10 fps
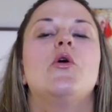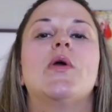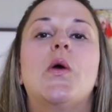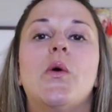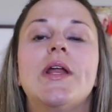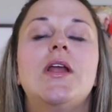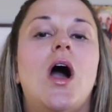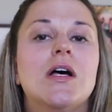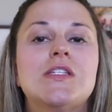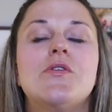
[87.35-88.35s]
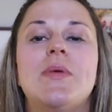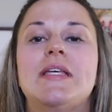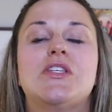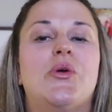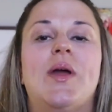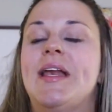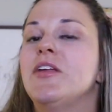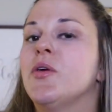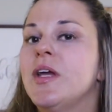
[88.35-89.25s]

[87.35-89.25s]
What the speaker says: Recording also means creating your